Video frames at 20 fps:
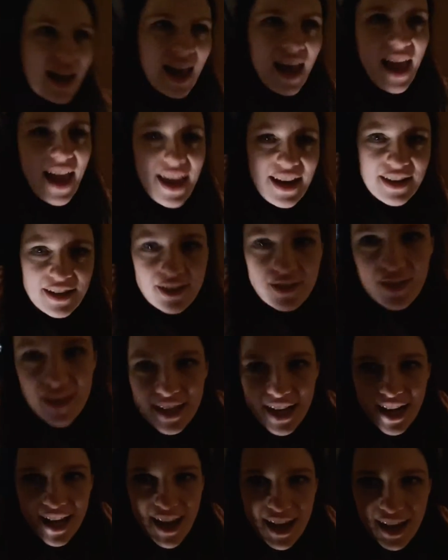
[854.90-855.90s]
end of the
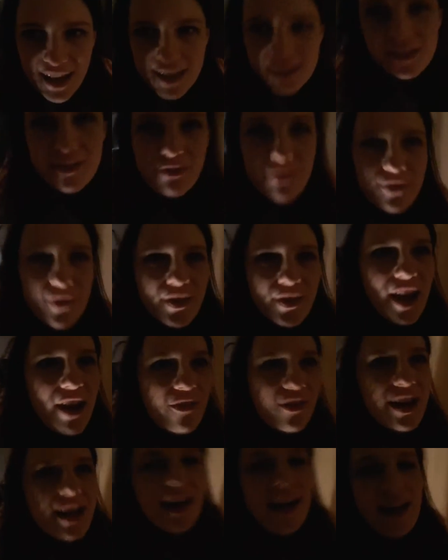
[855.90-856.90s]
day, it's
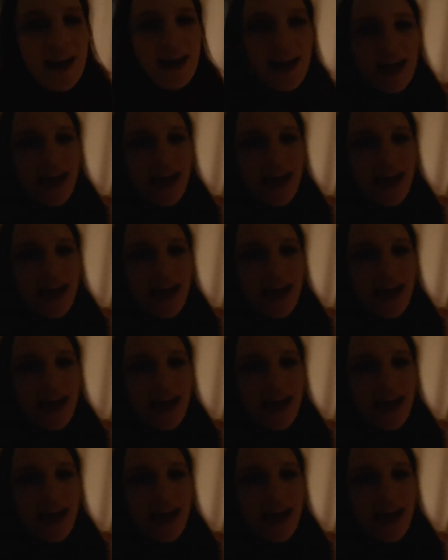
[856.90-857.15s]
very